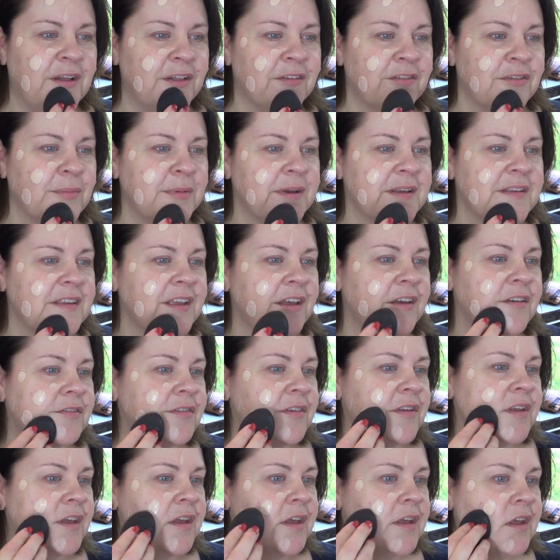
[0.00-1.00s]
all over myself.
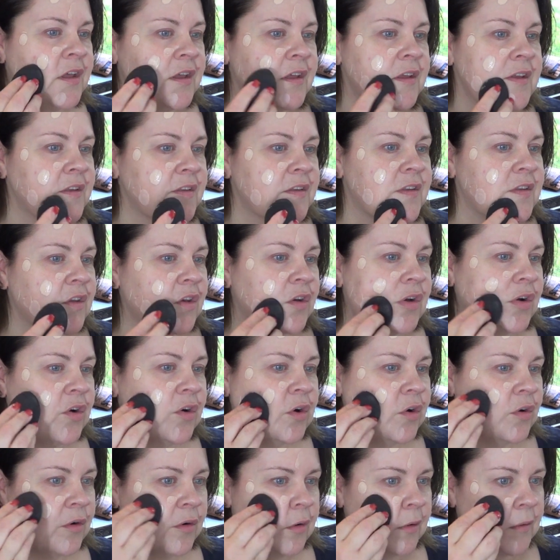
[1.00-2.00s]

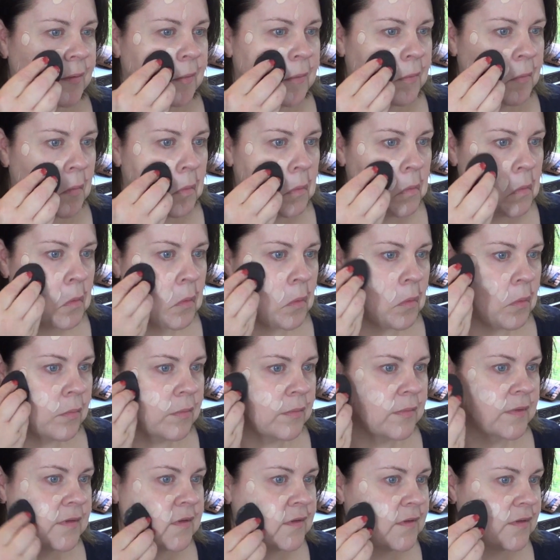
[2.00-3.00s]
So
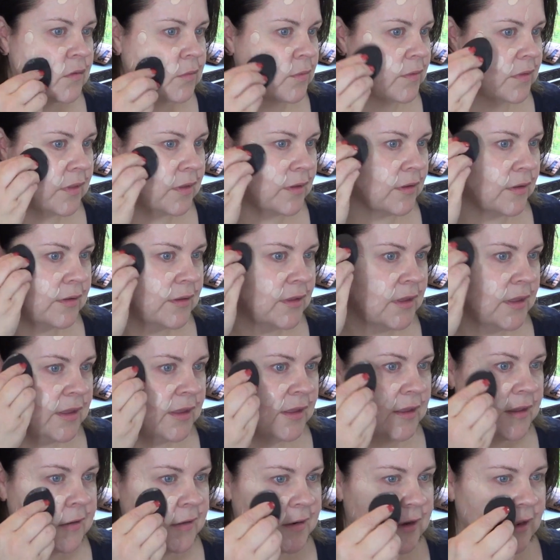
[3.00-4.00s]
this is with a
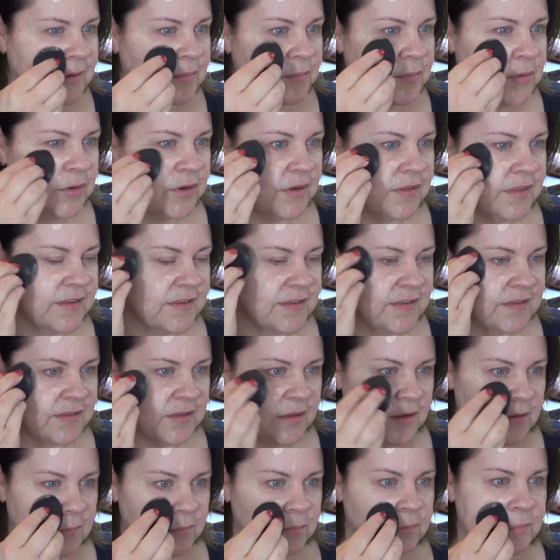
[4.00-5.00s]
not a beauty, this is
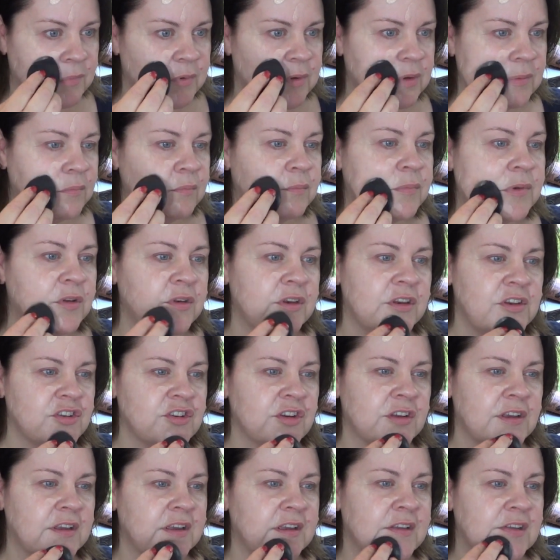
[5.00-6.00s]
a Beauty
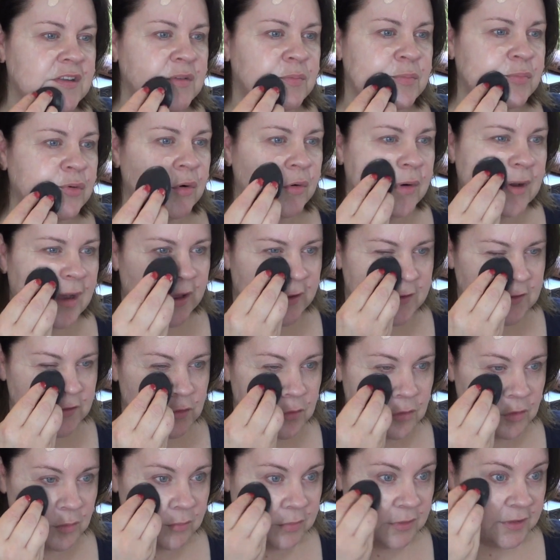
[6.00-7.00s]
Junkees Pro
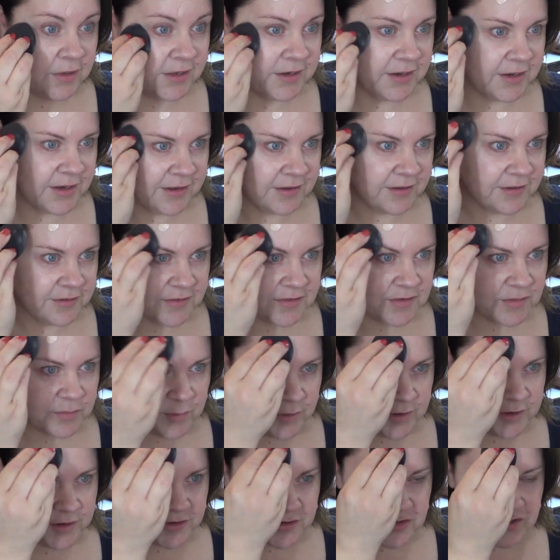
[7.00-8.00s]
Contour Blending
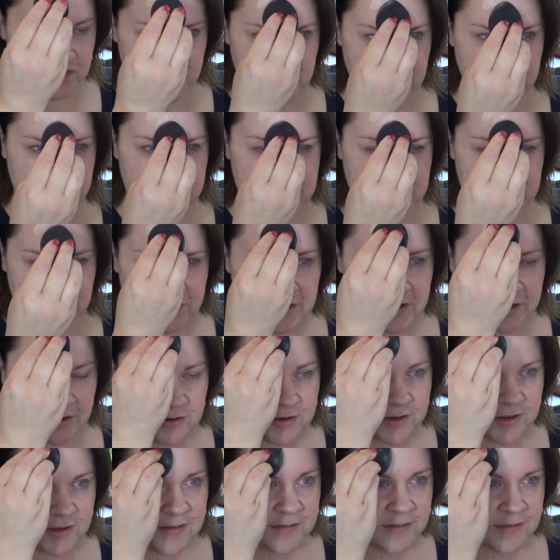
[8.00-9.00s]
Sponge, in case you're
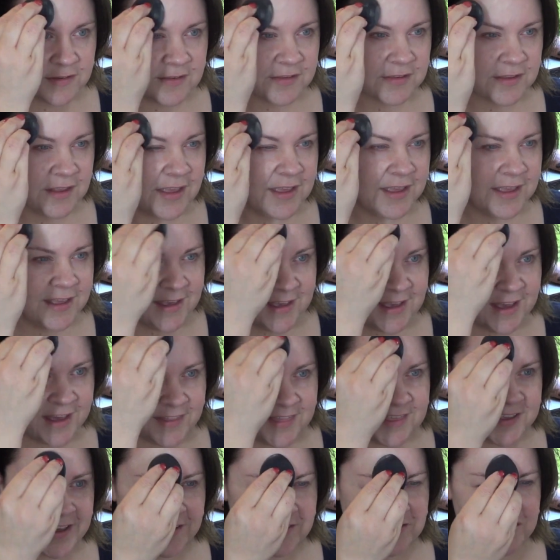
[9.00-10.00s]
curious. I
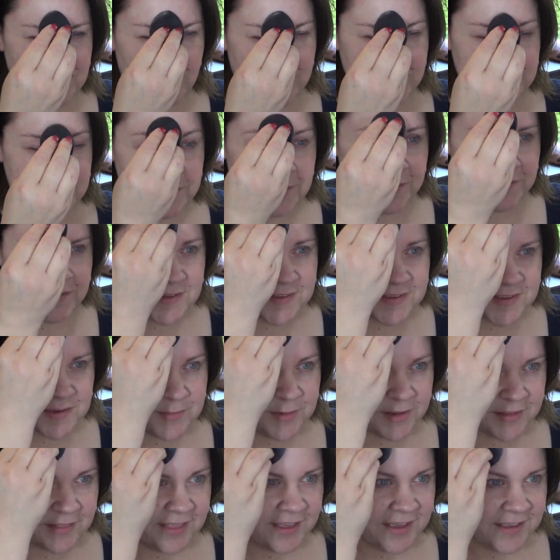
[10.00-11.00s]
think I've talked about this in
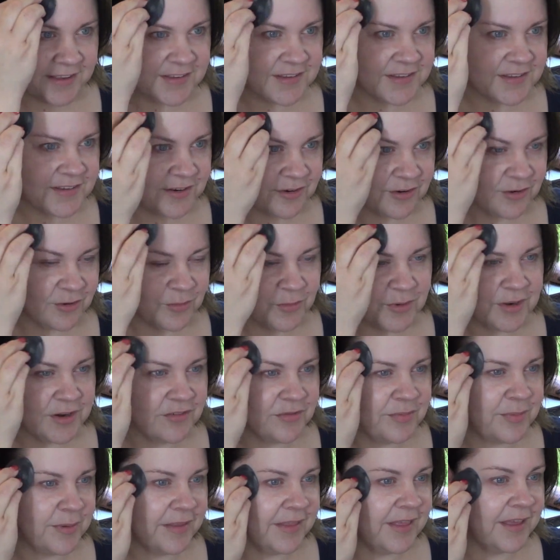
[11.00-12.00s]
my last, or one
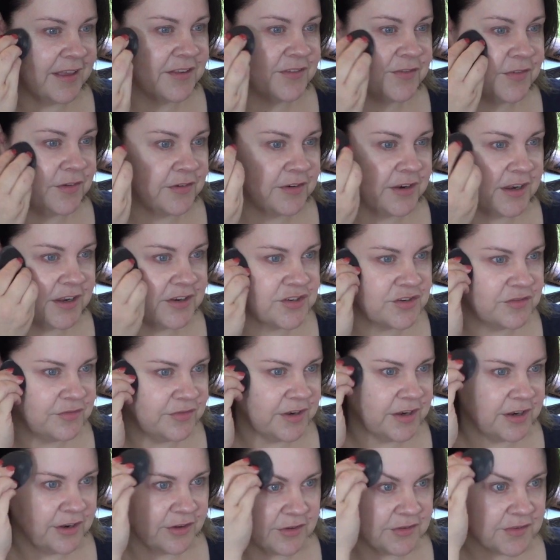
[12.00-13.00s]
of my last foundation
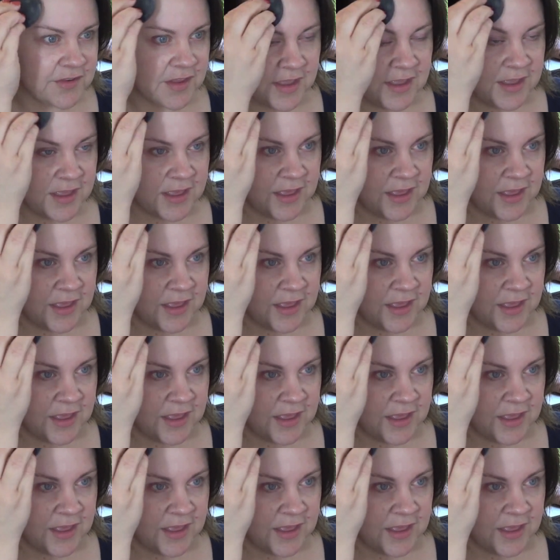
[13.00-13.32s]
videos,